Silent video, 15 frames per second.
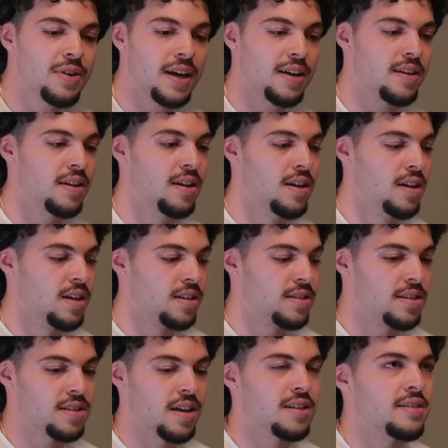you kind of yeah.
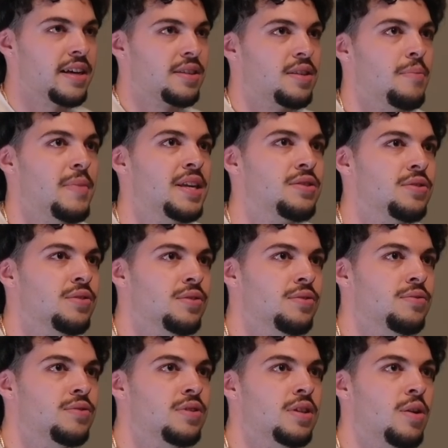discuss like the
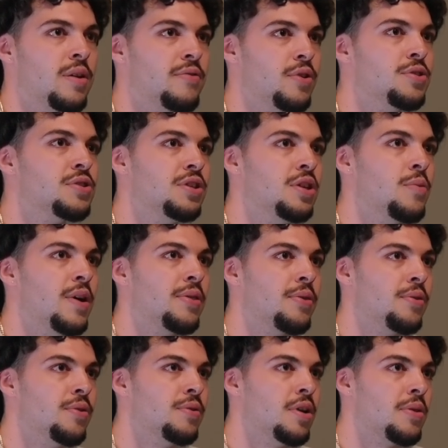mental, you know, adversity you
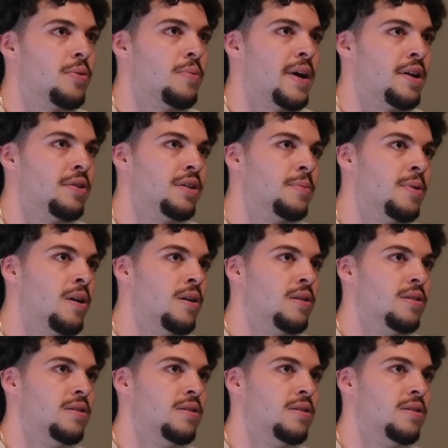went through uh, through minor league ball?